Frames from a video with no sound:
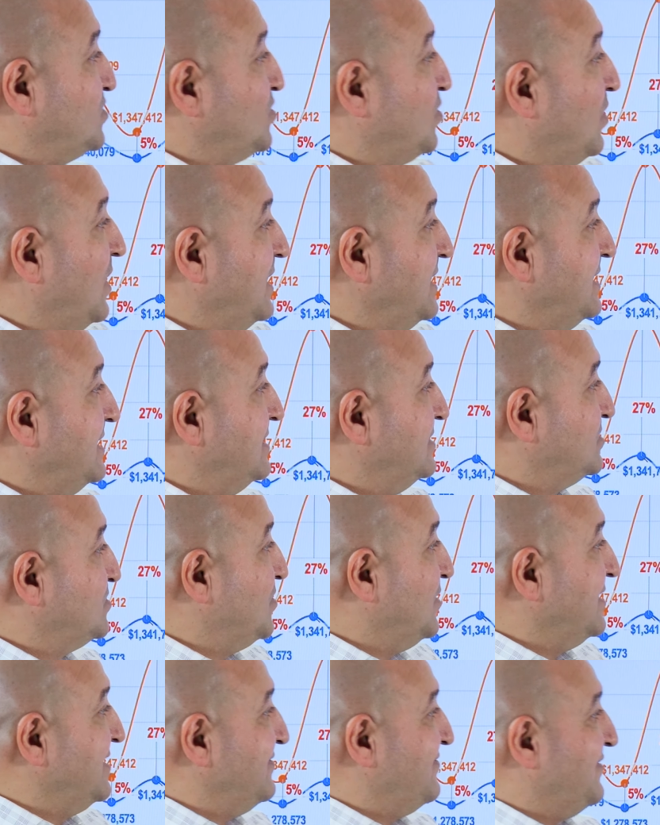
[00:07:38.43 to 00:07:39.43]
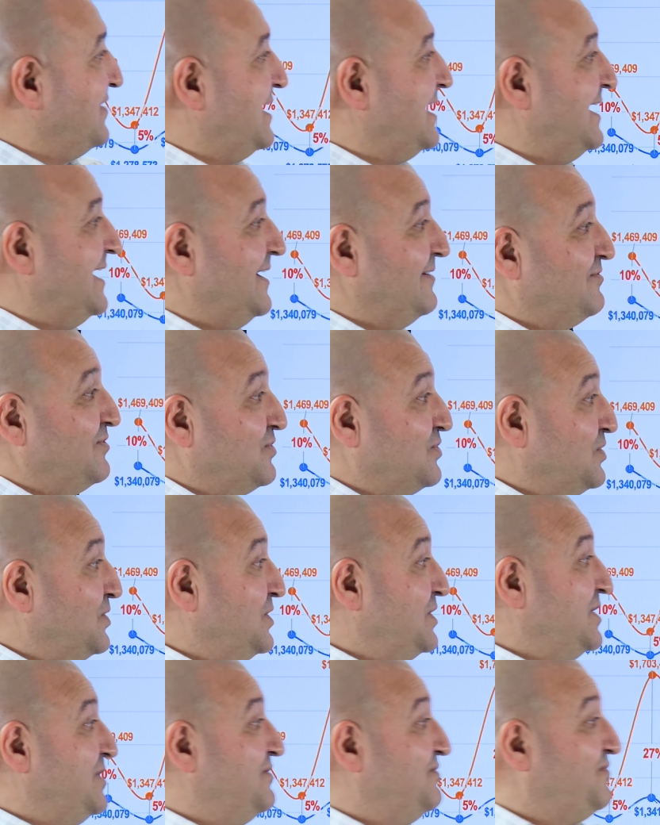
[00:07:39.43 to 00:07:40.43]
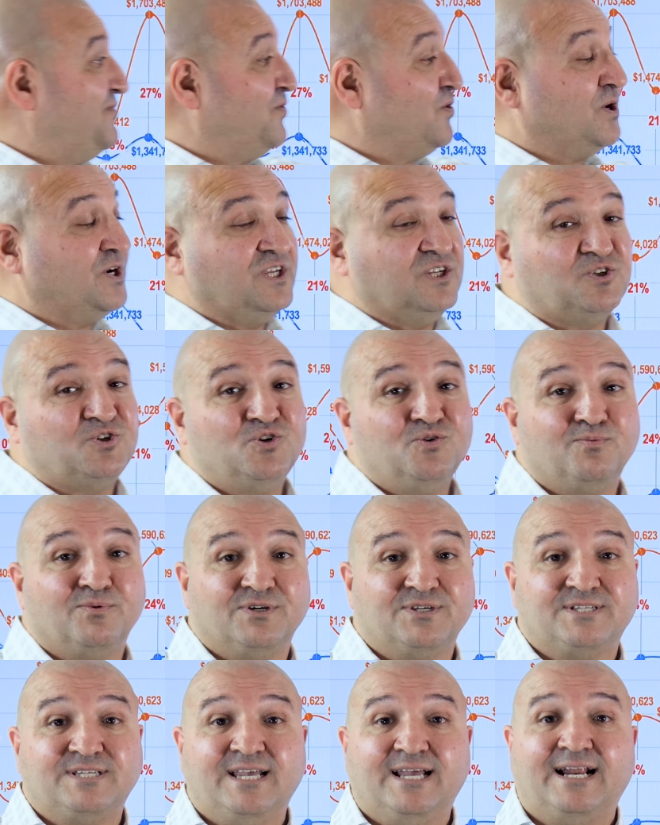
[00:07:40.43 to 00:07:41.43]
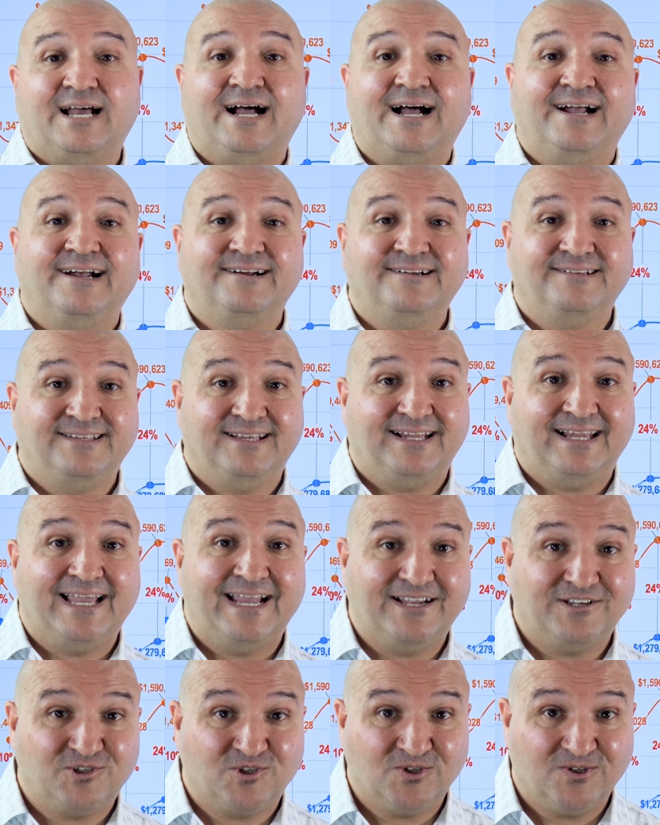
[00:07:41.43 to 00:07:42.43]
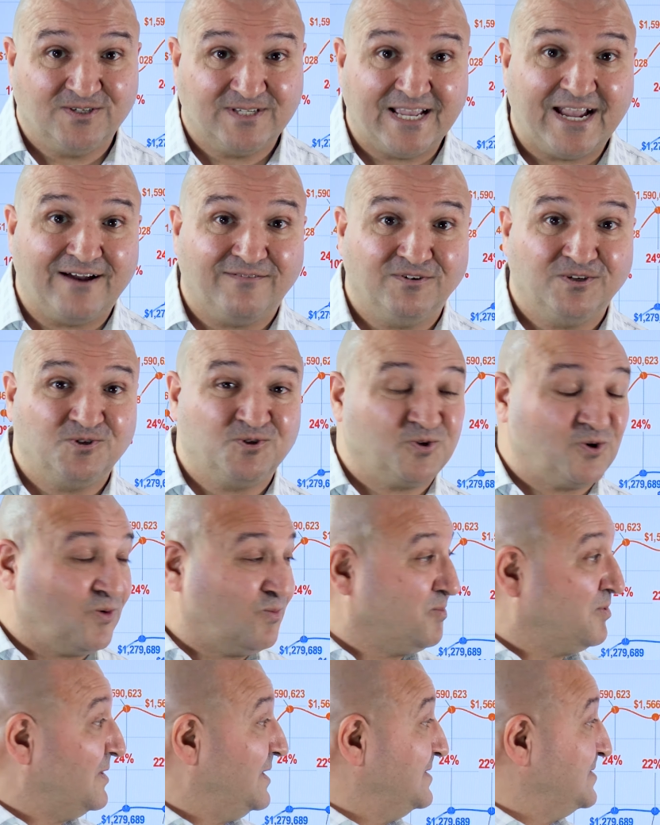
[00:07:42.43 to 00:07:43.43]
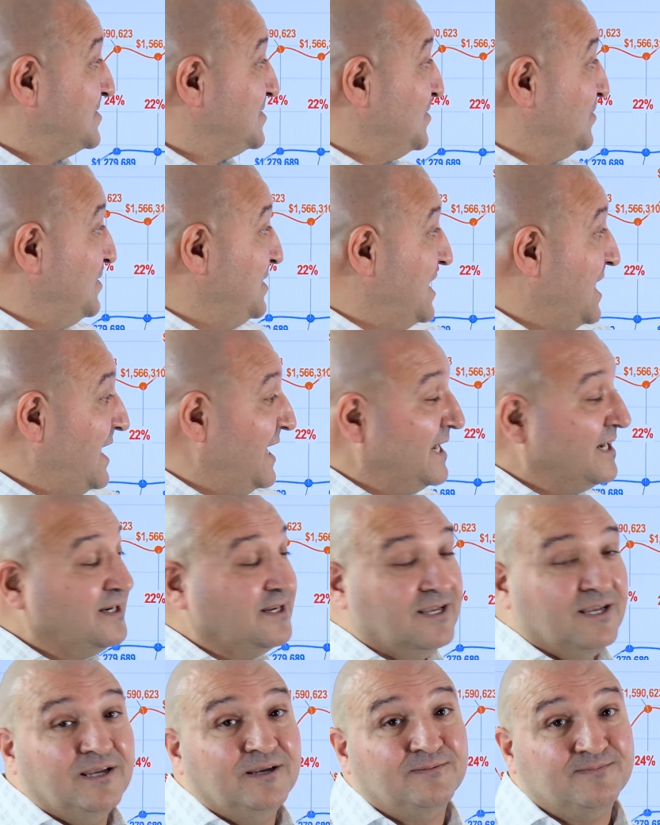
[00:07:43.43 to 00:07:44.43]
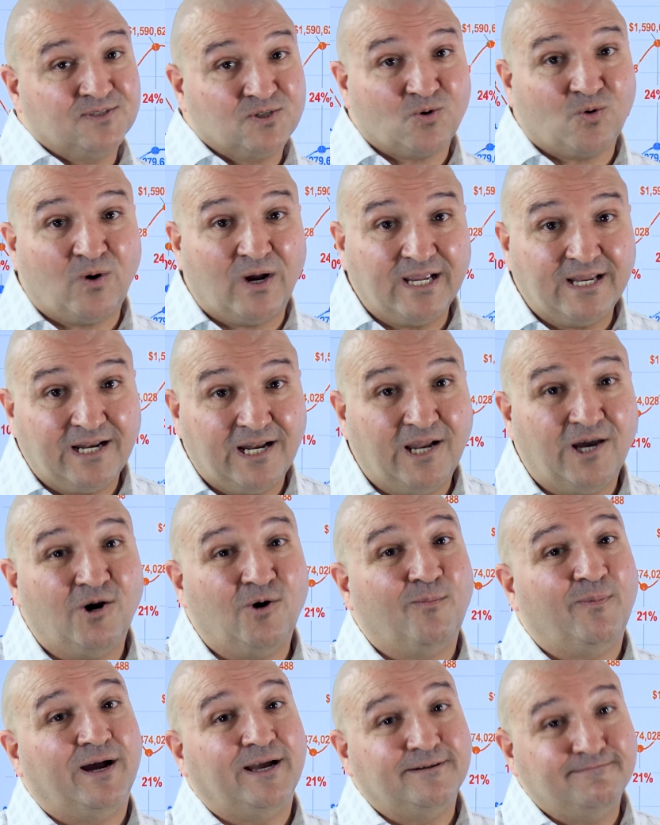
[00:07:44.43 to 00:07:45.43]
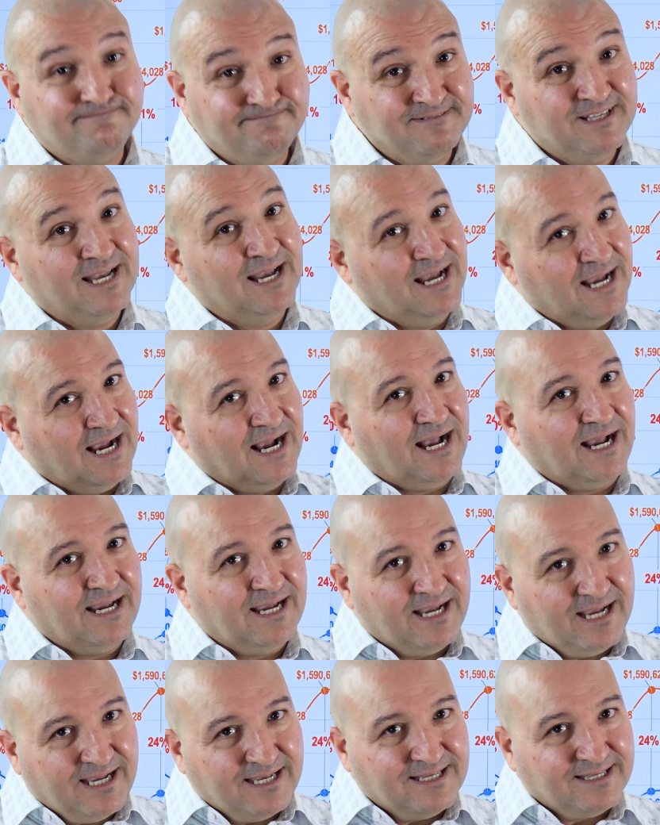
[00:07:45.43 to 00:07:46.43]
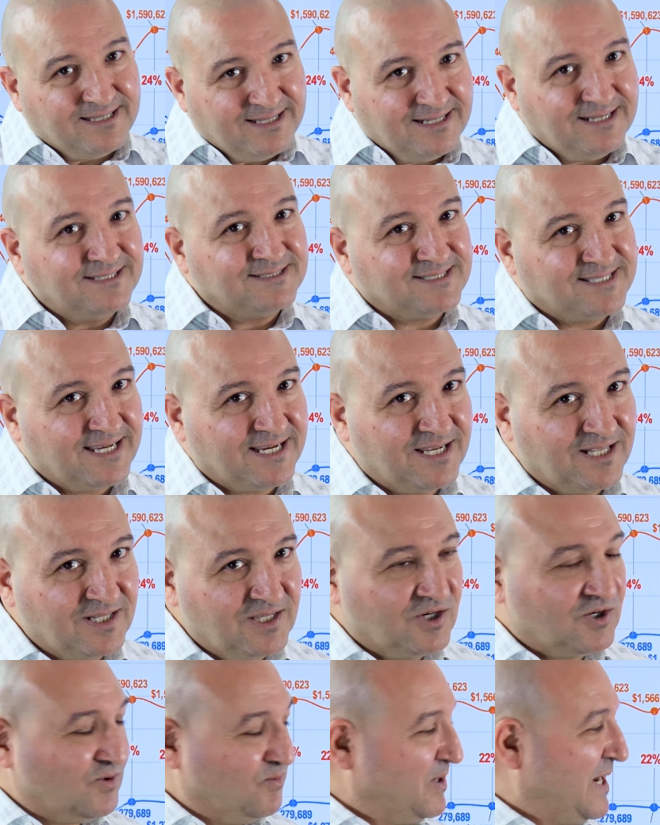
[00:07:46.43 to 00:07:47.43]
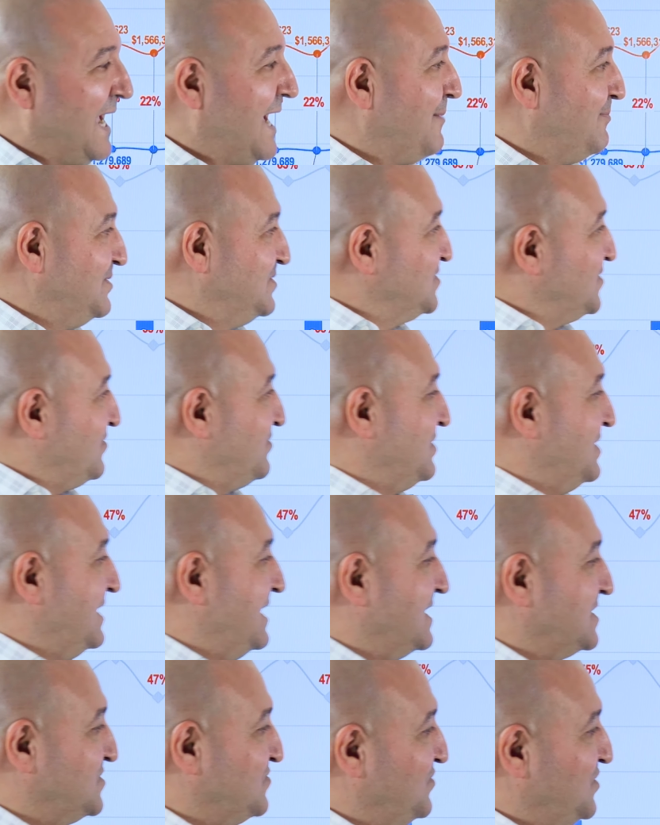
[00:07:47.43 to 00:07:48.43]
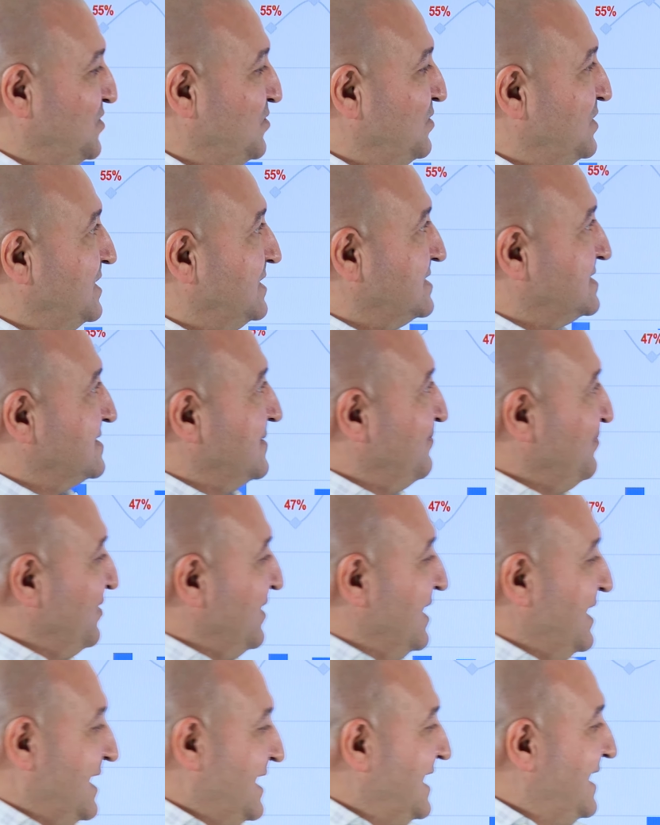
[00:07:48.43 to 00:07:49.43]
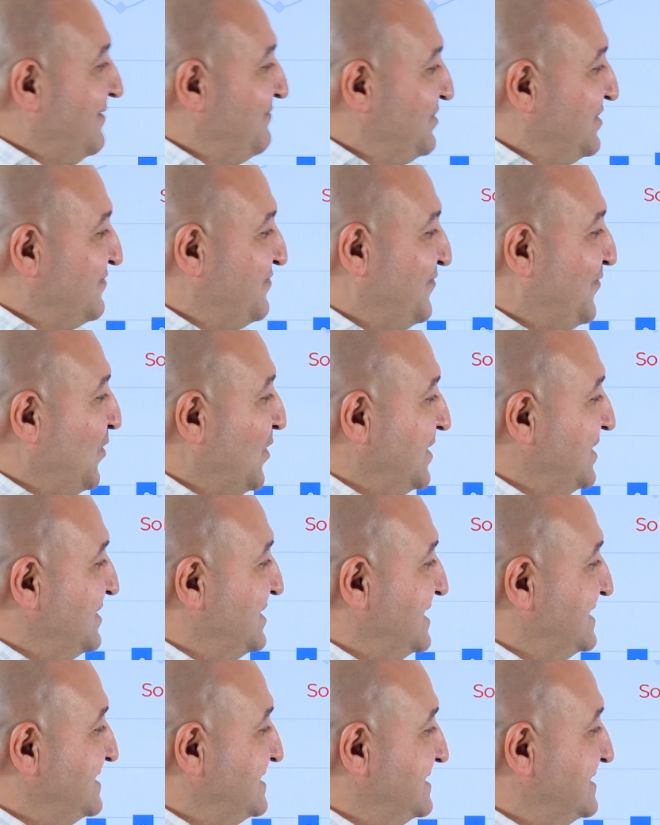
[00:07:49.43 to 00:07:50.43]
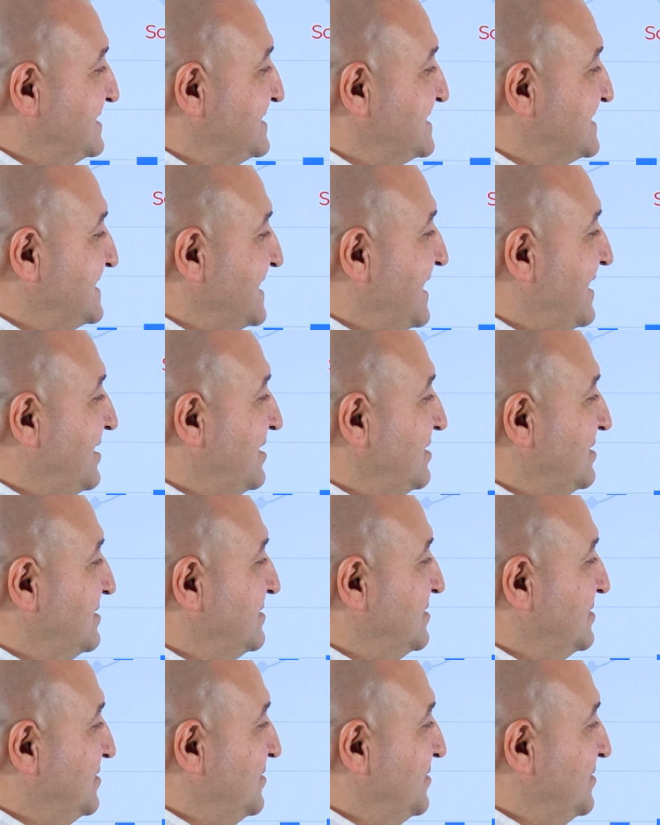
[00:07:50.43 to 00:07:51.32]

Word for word: 20, 25, 30, 42% higher than last year's average sold price. So 9 is quite low, but I, let's take a look what happens over the next few weeks. Of the 40 that did sell,